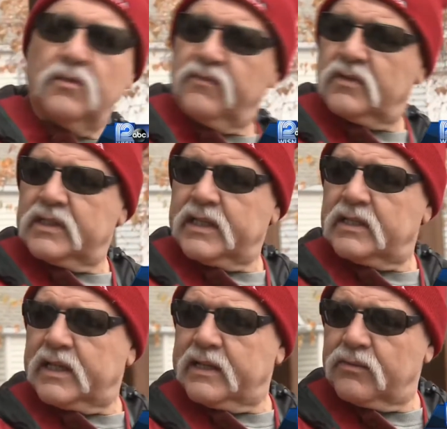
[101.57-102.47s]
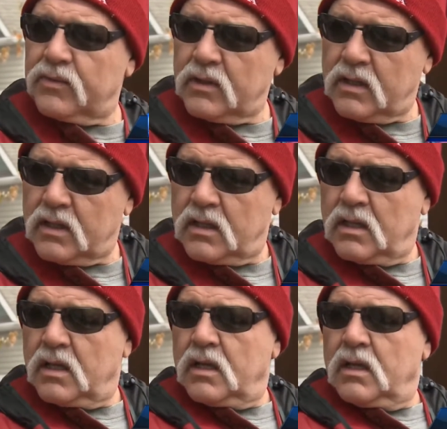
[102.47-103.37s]
hopefully that lady will
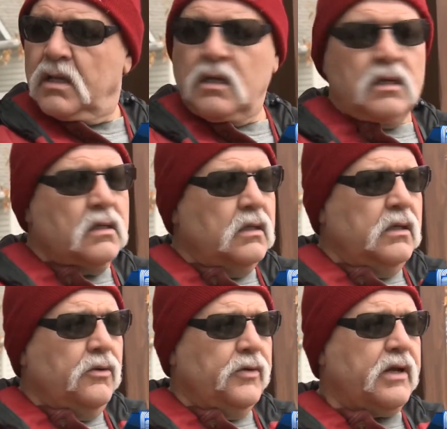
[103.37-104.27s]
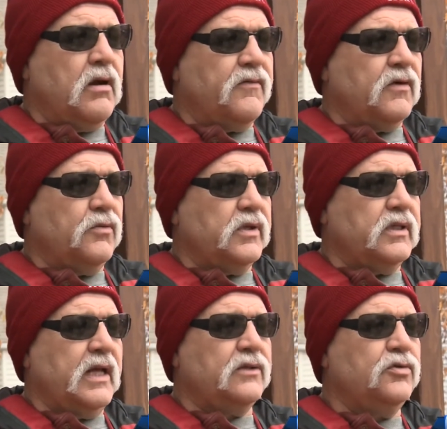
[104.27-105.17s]
recover with
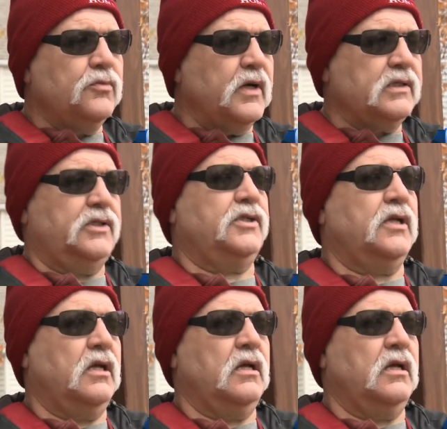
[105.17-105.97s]
not too much